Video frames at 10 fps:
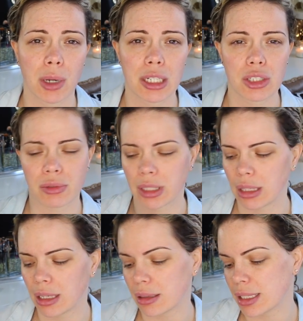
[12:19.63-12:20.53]
I just really
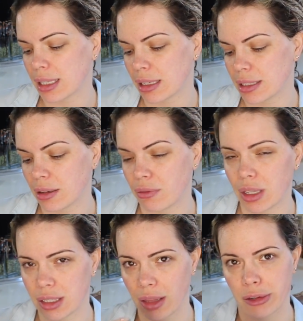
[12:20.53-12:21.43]
like the scent of
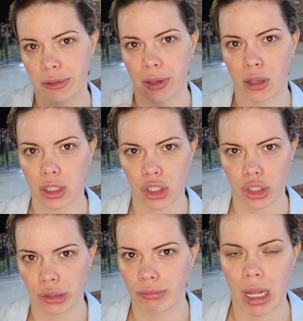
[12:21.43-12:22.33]
this and there's a Lush